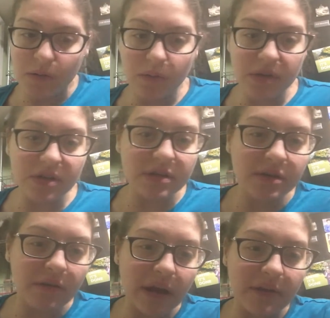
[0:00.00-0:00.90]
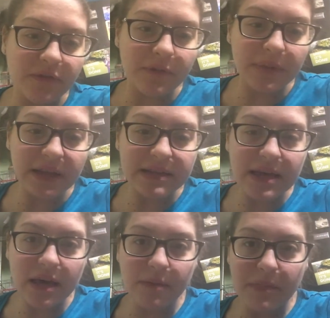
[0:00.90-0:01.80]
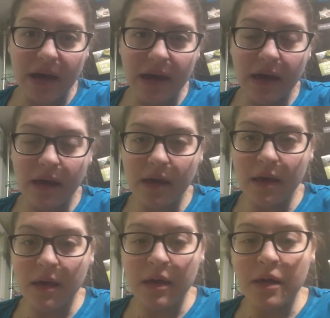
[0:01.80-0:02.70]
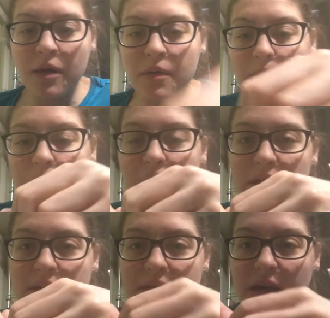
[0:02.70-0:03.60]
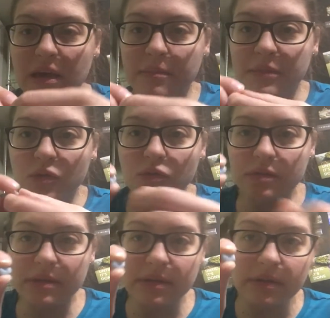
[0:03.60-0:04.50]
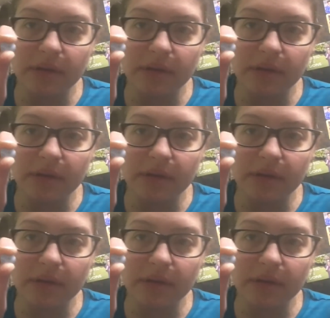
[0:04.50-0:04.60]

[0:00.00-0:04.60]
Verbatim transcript: which is great for me to take my bedtime dose